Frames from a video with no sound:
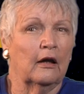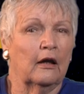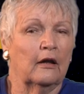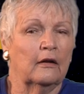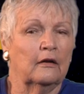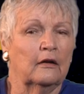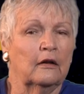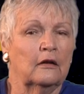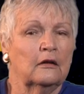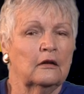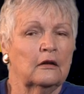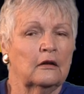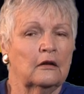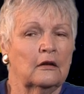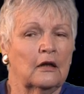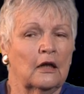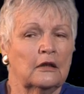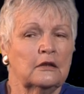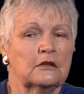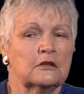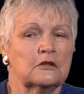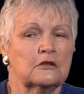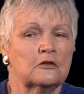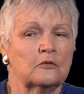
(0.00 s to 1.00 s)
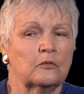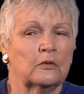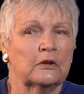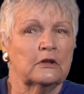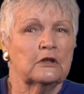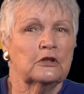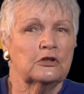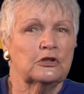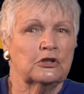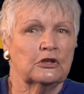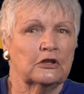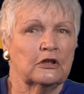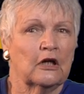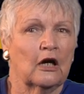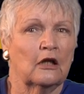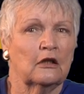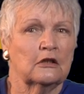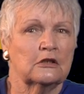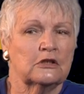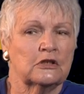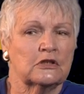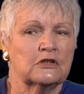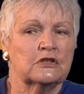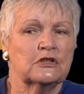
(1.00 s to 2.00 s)
and then connect it to what the
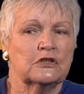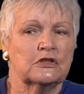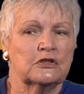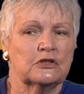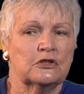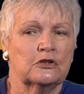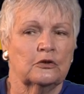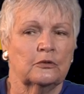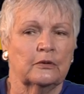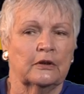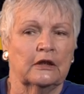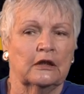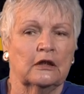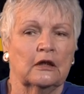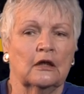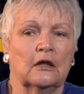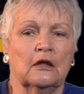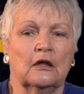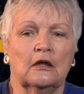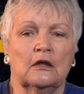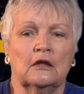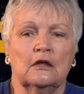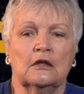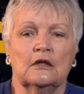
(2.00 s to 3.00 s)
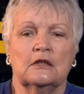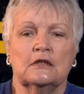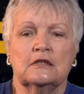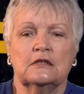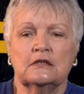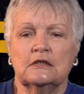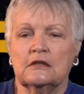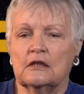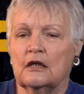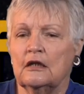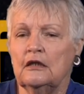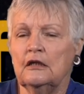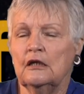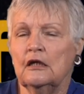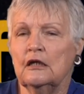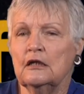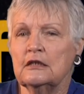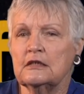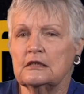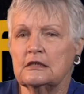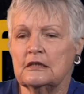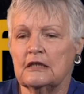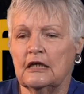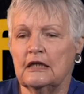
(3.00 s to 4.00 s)
geologist is doing. Studying
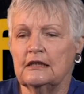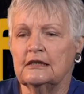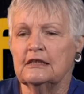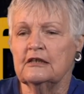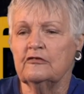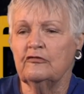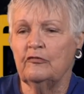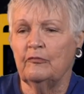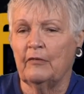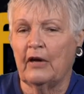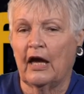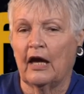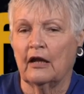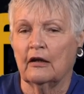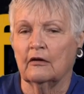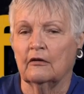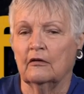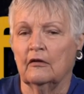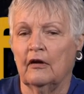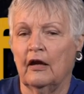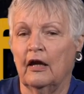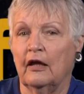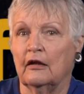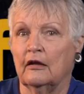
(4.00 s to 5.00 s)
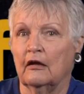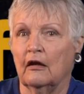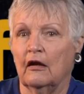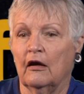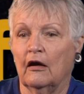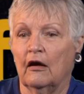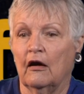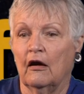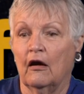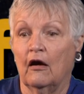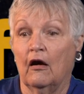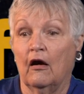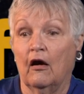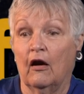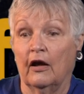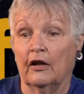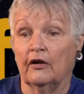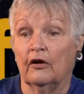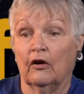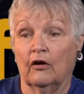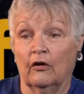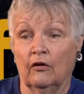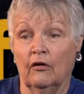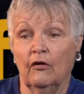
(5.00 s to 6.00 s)
states of matter and
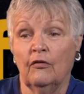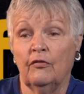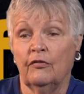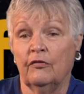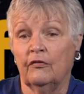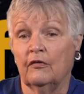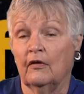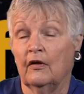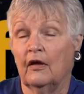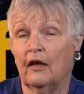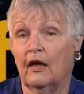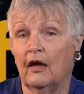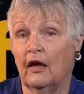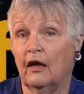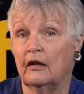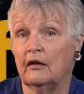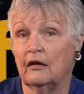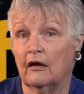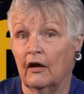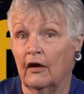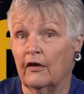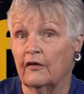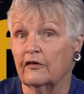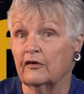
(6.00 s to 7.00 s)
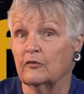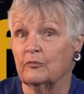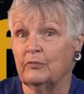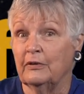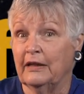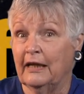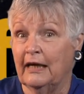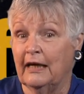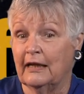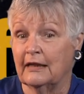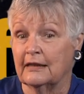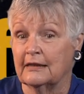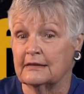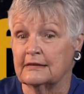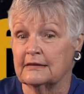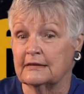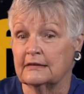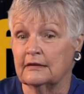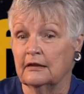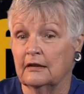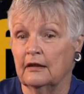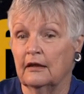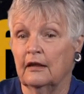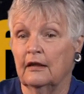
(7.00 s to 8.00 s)
on Earth and other
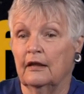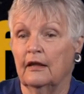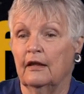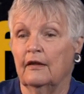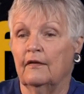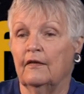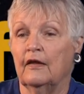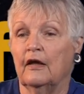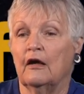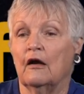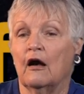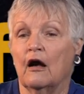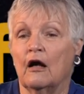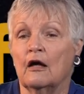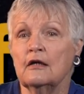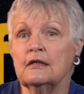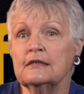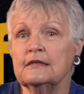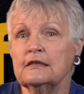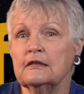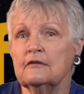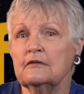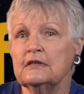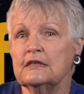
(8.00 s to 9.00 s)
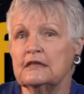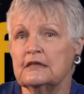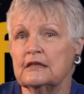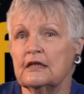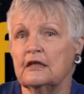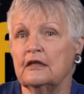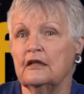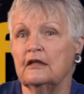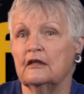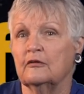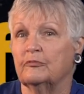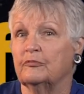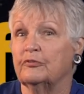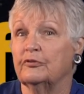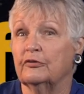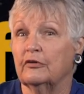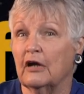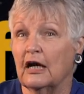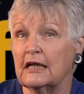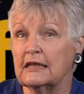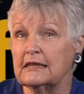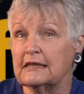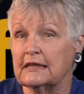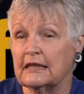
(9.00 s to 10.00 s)
planets. They also study the
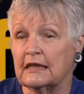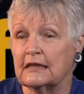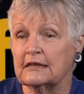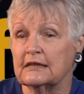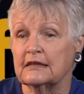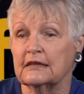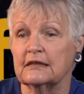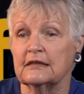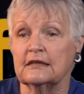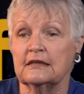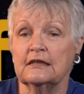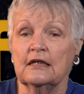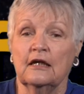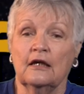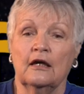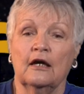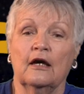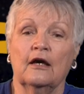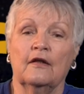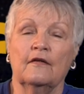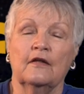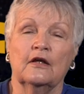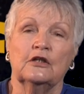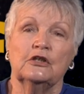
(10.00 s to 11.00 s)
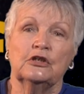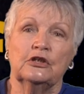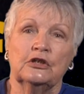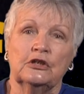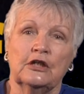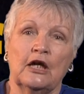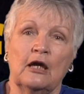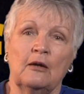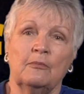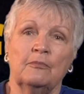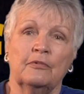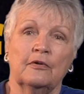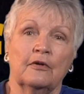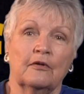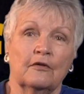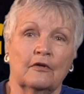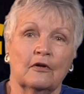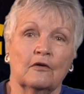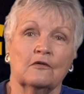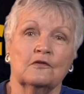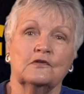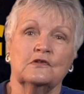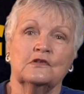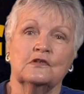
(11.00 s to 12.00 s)
processes that shape
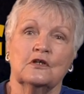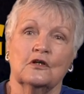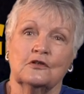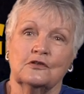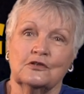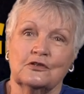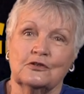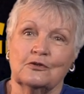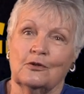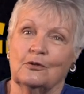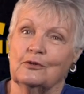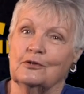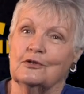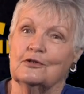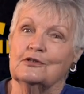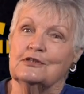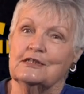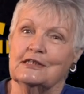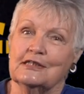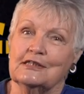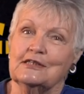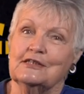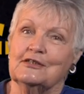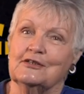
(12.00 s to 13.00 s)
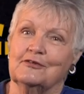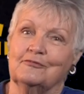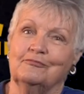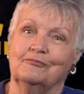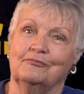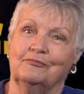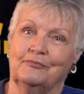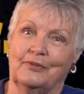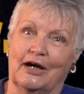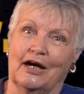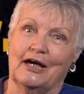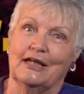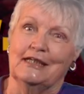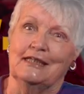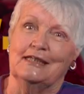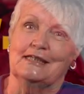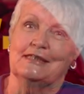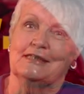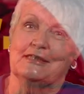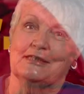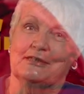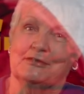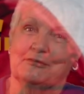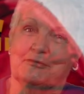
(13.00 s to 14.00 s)
those solar system bodies.